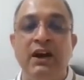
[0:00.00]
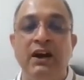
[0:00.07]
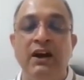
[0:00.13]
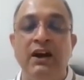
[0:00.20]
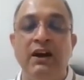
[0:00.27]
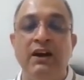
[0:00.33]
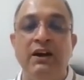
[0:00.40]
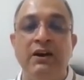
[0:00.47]

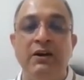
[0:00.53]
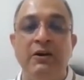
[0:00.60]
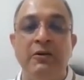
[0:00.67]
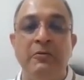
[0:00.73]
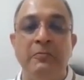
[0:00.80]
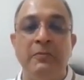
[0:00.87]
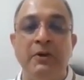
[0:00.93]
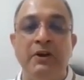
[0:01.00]
uh,
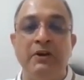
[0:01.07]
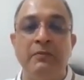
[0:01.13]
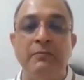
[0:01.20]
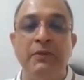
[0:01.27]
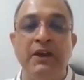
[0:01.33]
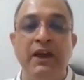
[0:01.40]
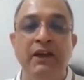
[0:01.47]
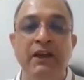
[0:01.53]

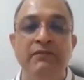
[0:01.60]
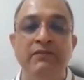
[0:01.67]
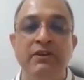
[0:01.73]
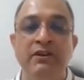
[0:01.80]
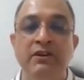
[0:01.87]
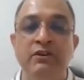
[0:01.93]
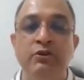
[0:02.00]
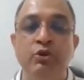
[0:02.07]

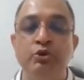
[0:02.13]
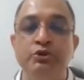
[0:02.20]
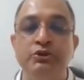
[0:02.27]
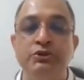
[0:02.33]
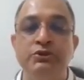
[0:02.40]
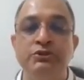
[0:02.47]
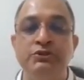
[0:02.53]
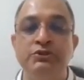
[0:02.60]
behavioral
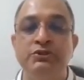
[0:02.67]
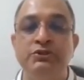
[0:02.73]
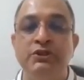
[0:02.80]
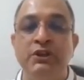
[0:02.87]
coaches,